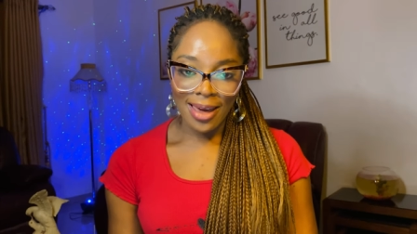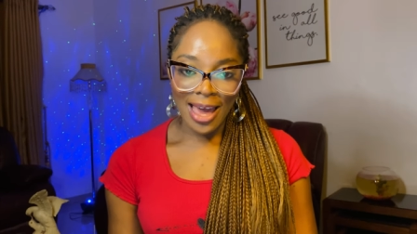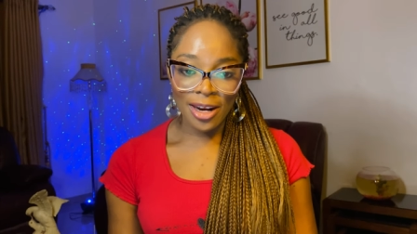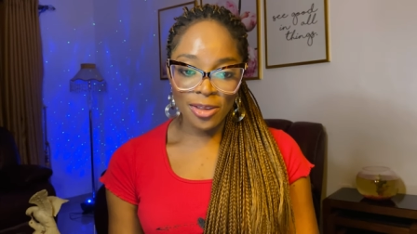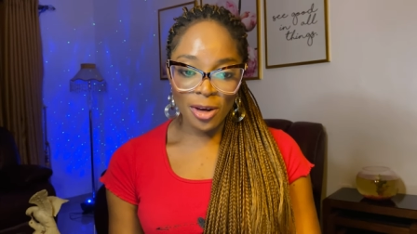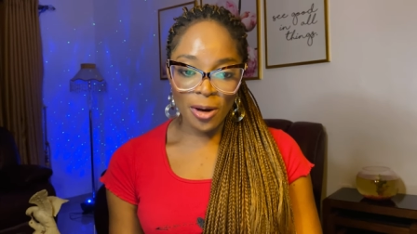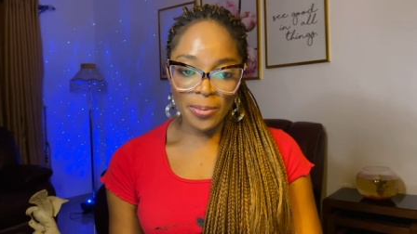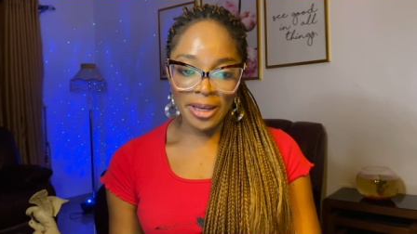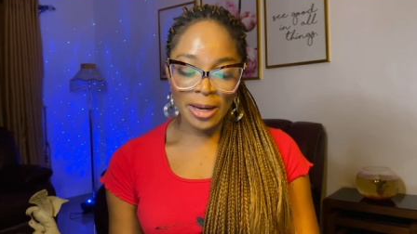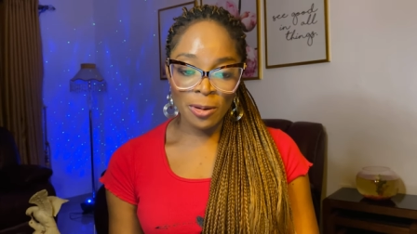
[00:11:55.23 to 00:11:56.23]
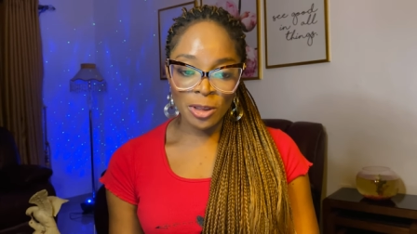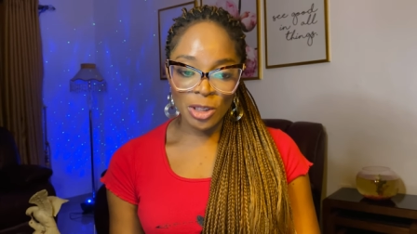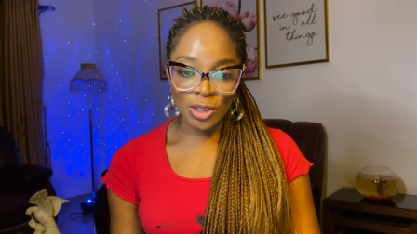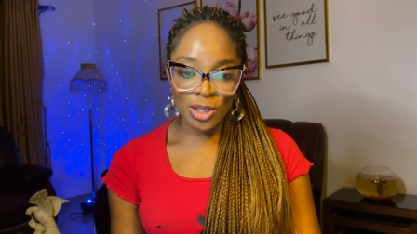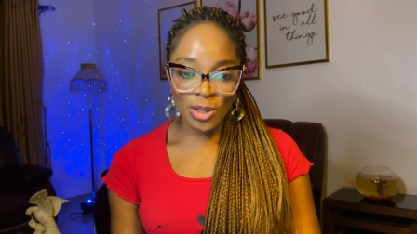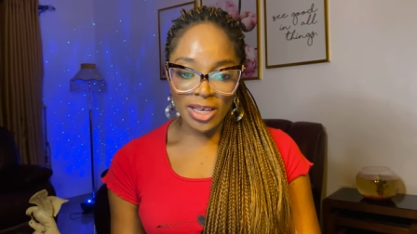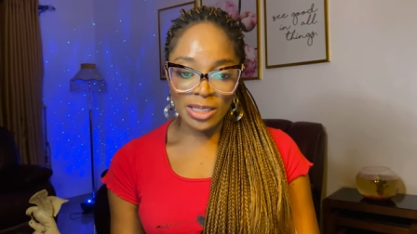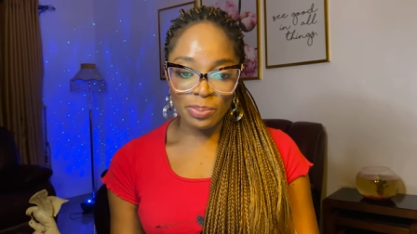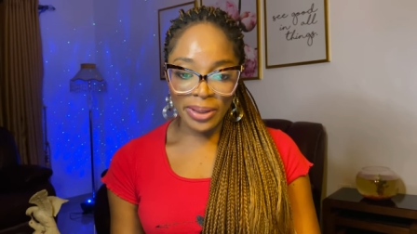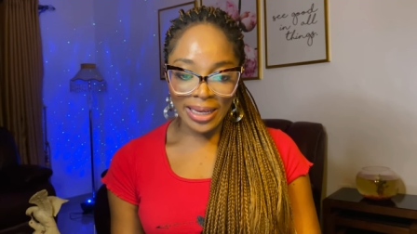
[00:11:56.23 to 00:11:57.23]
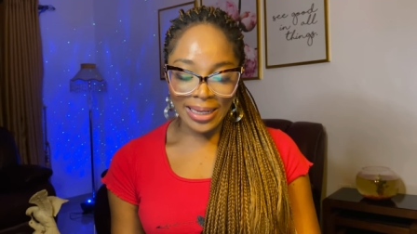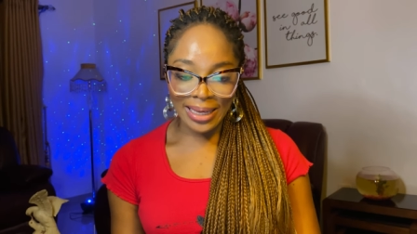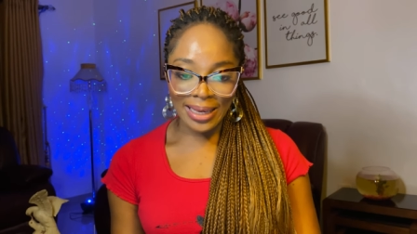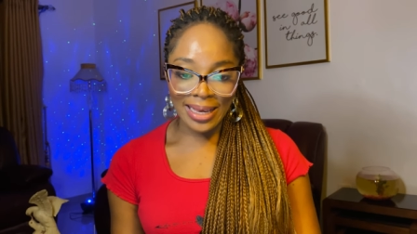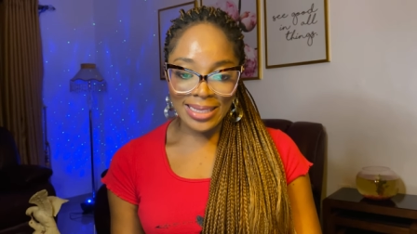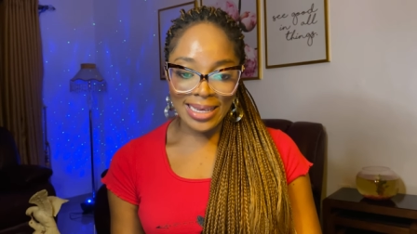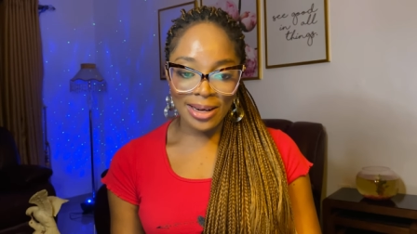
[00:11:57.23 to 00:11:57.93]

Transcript: Another company I want to show you is Picnic. It's an